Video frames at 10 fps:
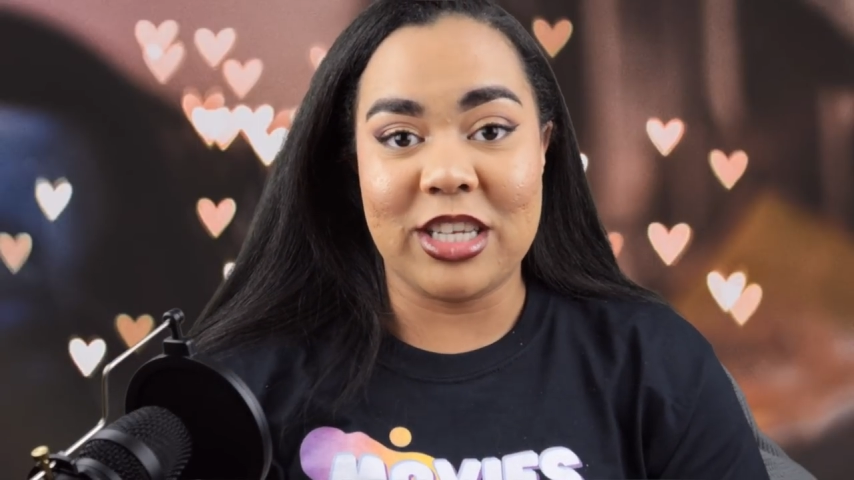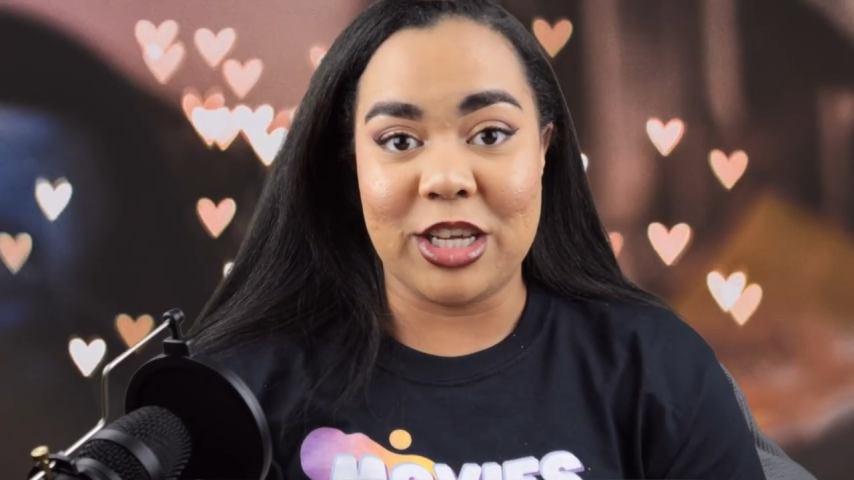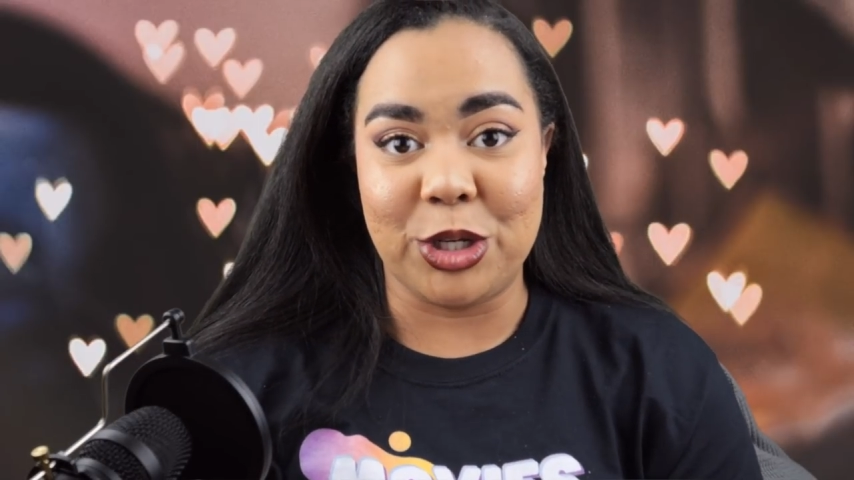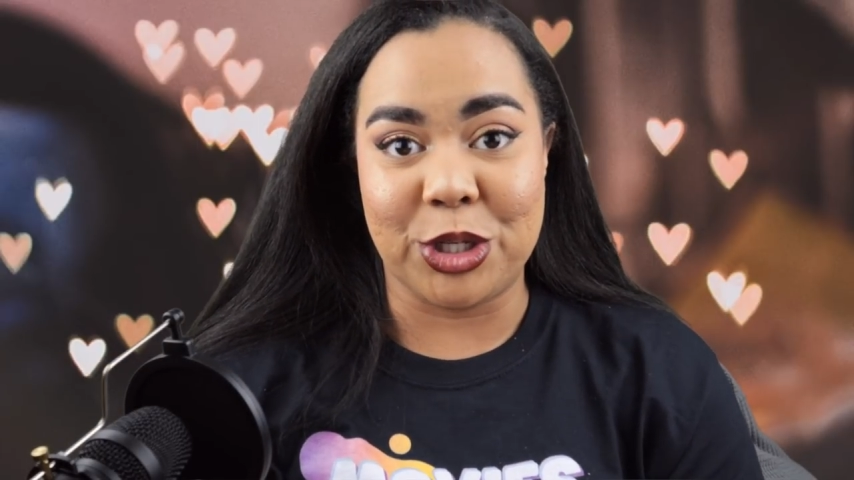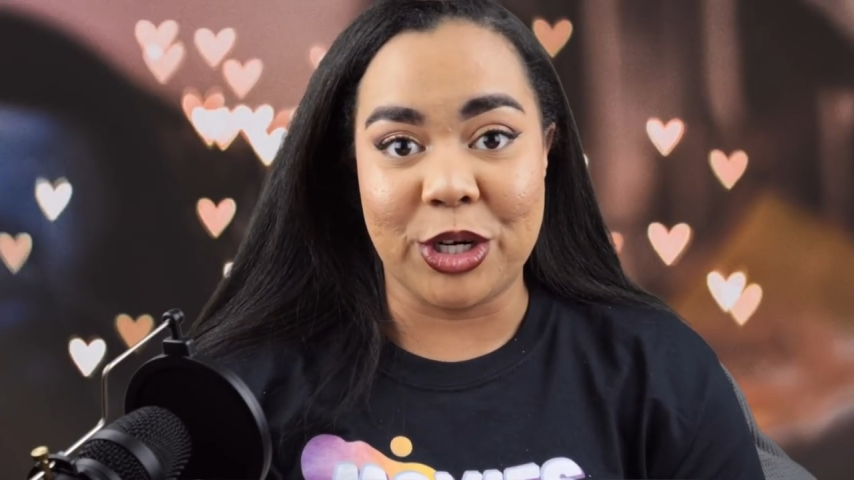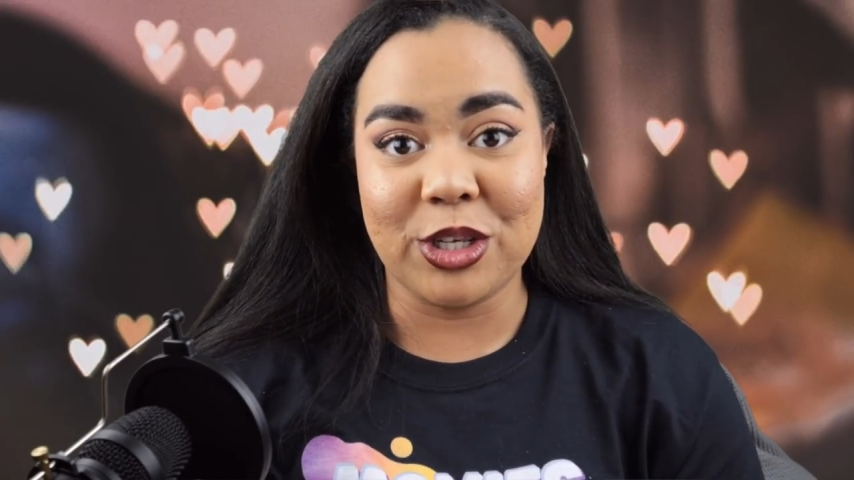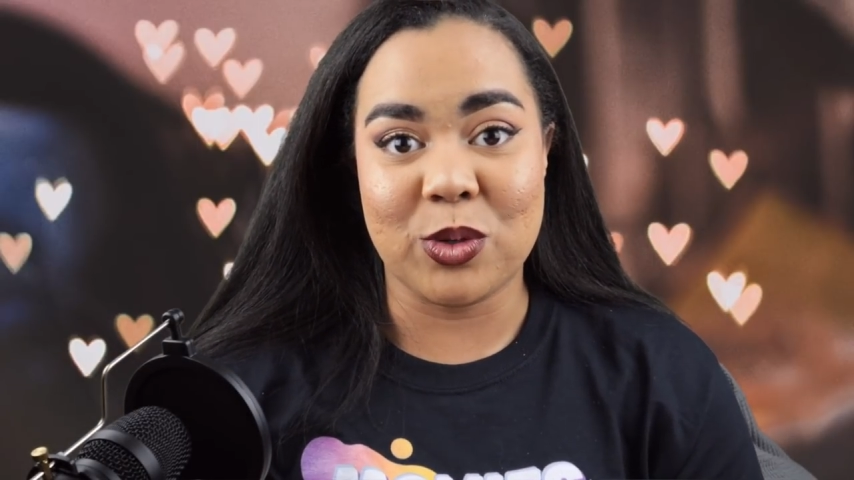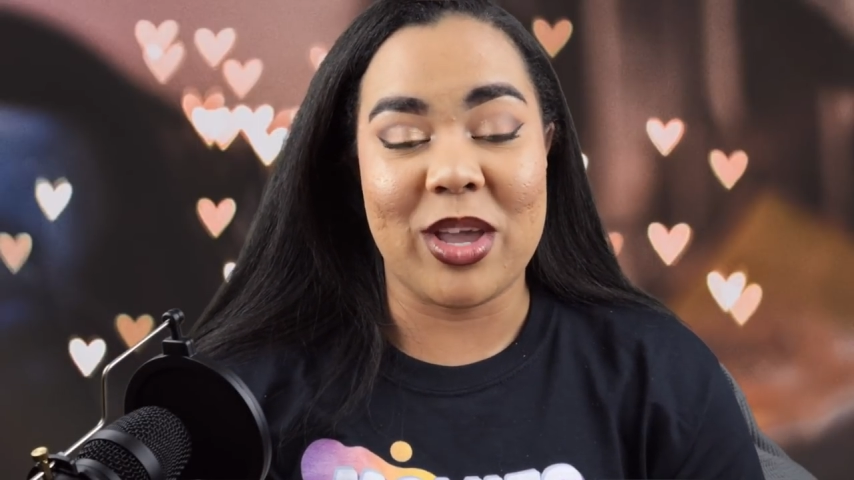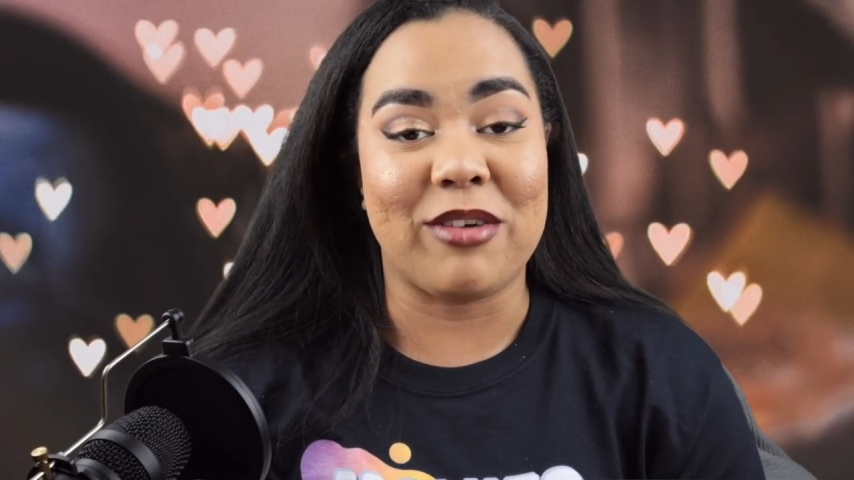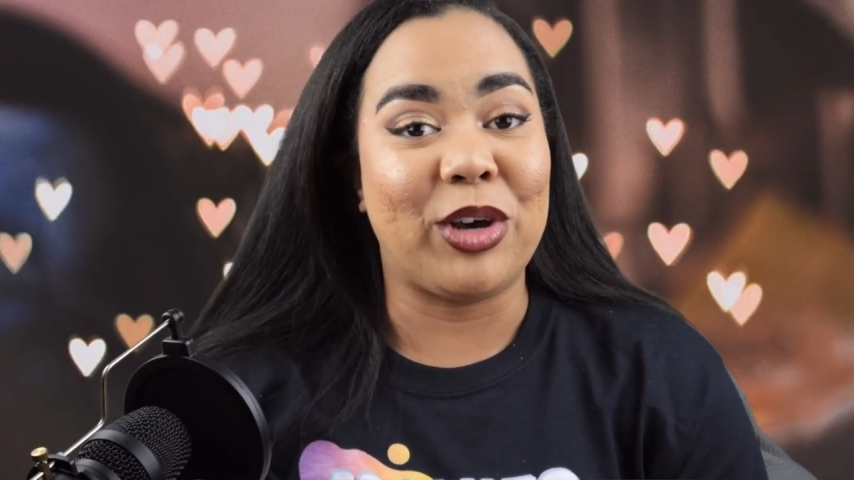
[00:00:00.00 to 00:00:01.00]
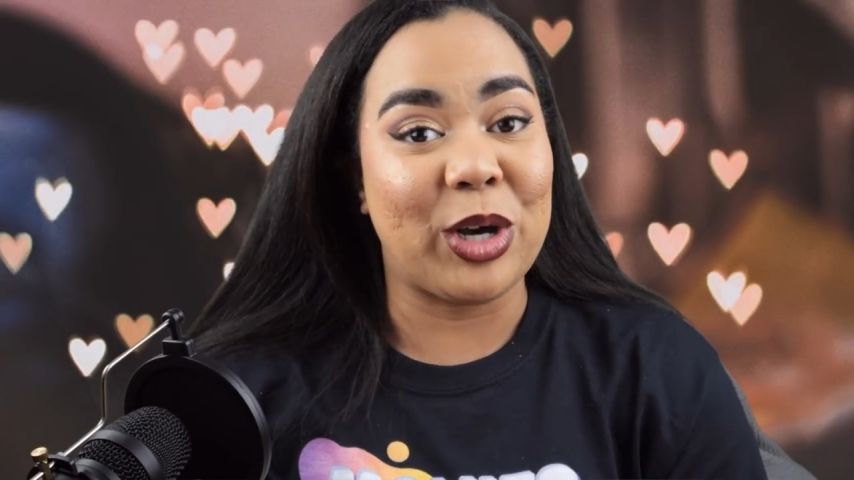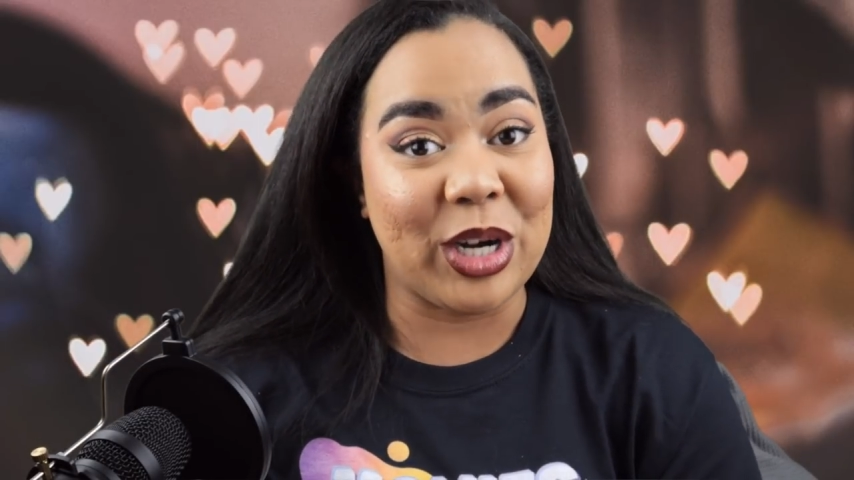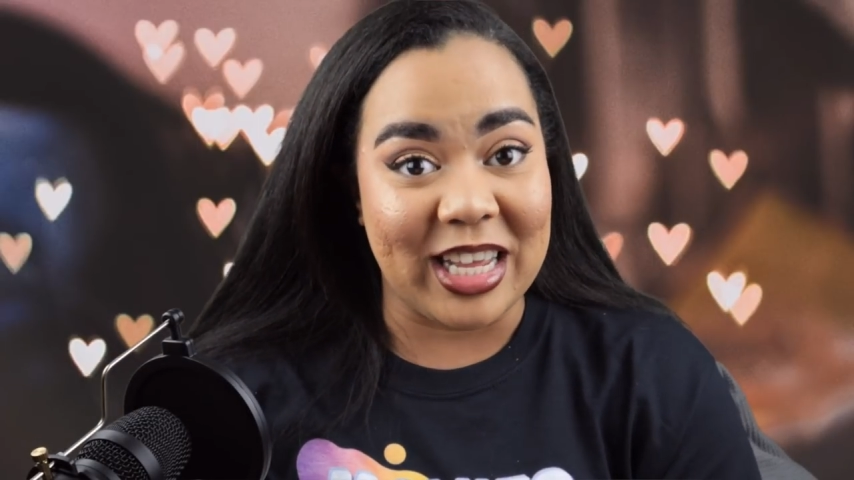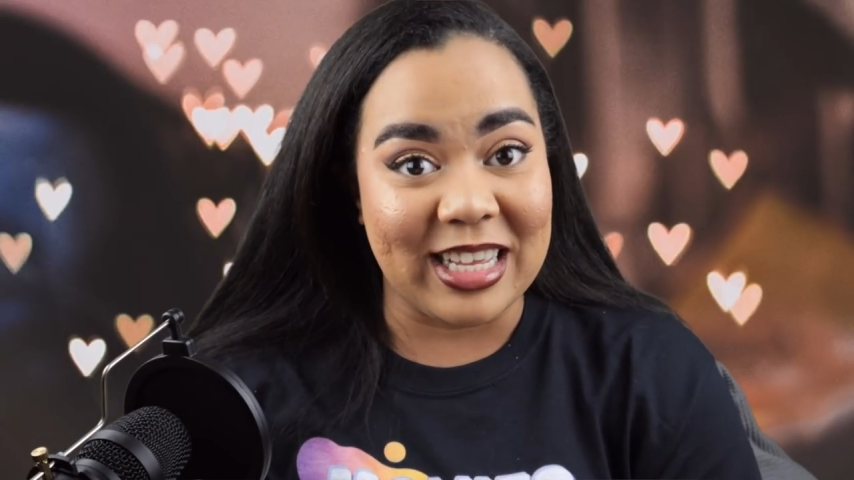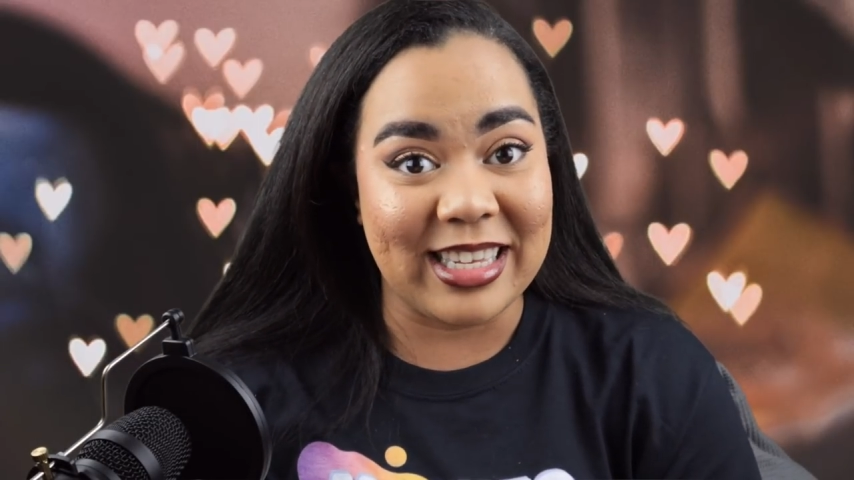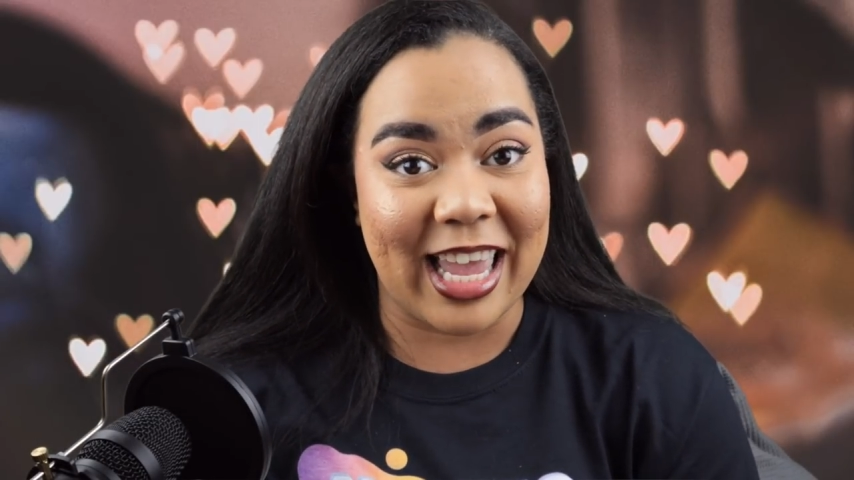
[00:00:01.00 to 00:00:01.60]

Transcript: t-shirts, we have hoodies,